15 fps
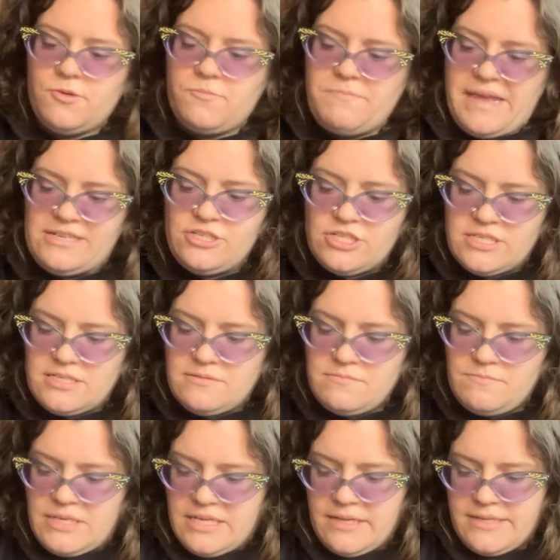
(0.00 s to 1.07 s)
mention,
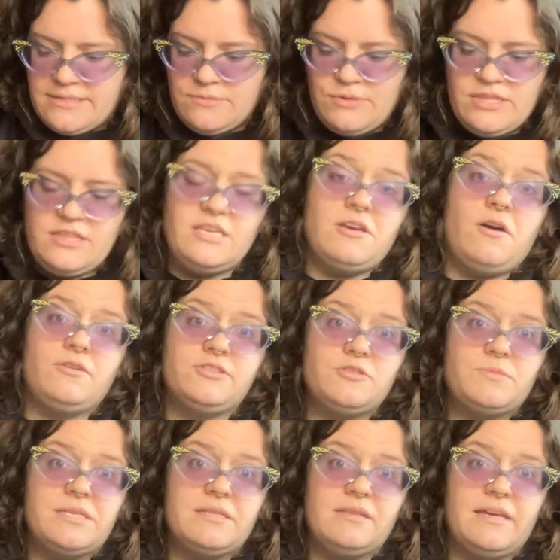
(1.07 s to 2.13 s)
because with the
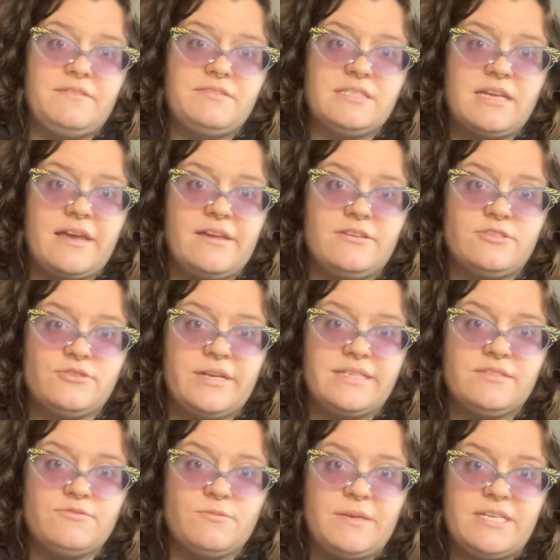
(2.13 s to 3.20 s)
Ultimate Lifestyle
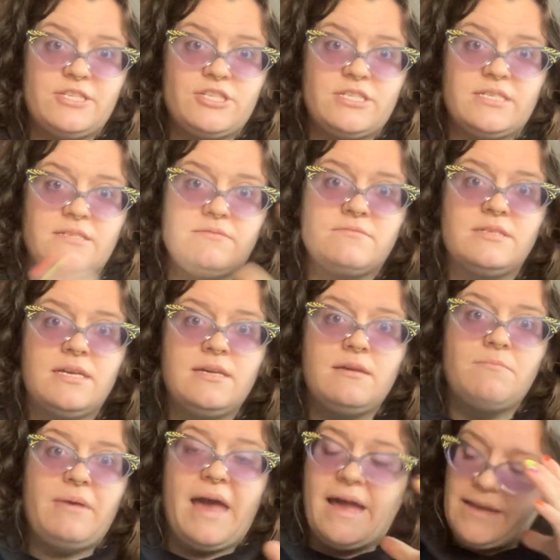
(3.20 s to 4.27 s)
Transformation
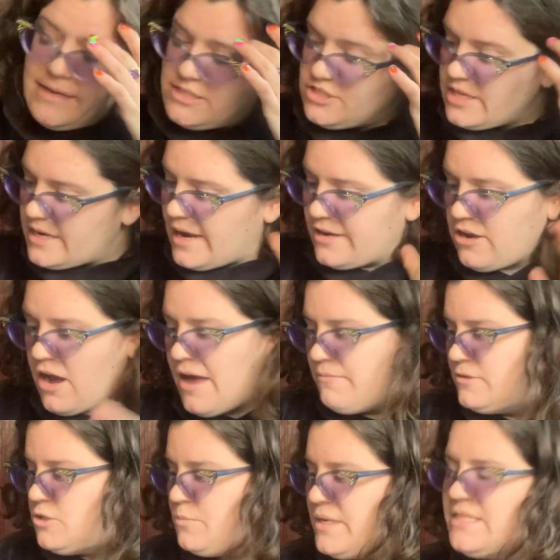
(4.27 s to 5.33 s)
package that I got,
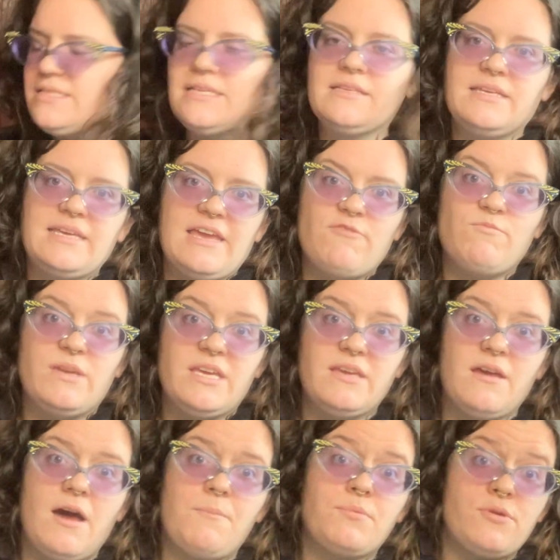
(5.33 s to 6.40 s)
which basically gave
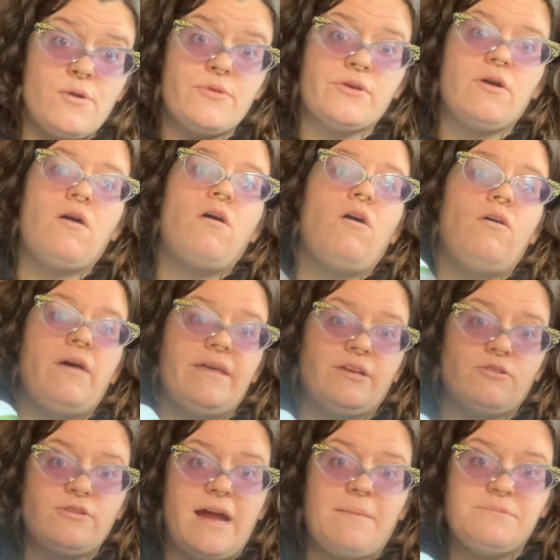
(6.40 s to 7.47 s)
me a protocol and a
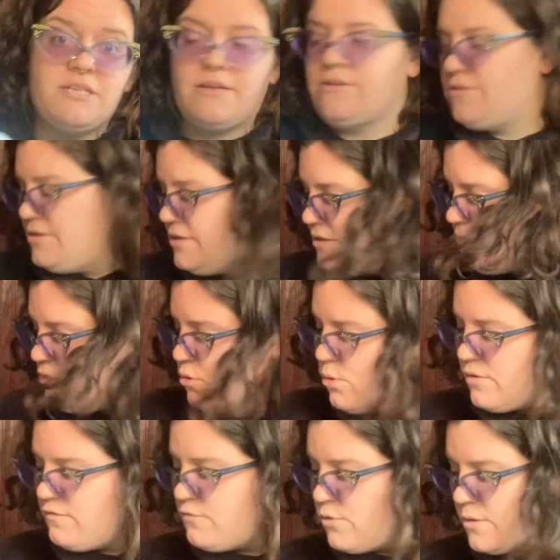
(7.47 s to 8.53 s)
crap ton of the
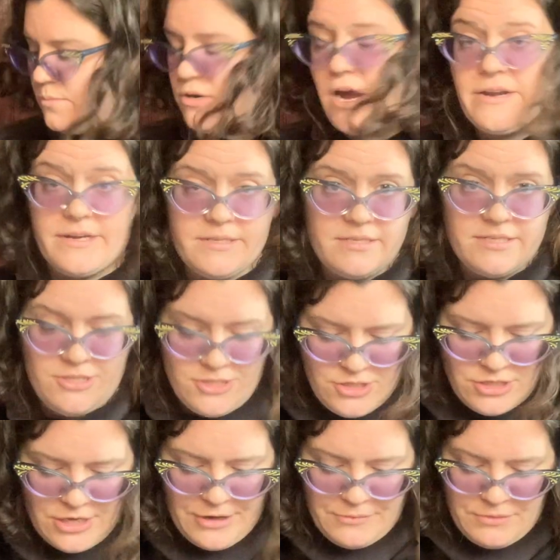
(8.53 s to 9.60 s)
core 4 products I
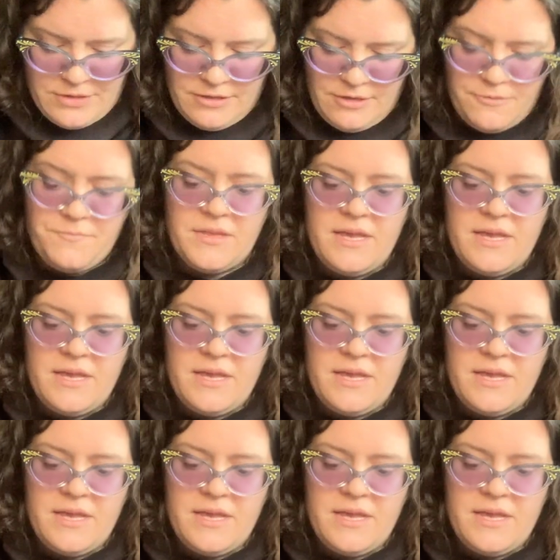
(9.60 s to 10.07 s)
just shared with you,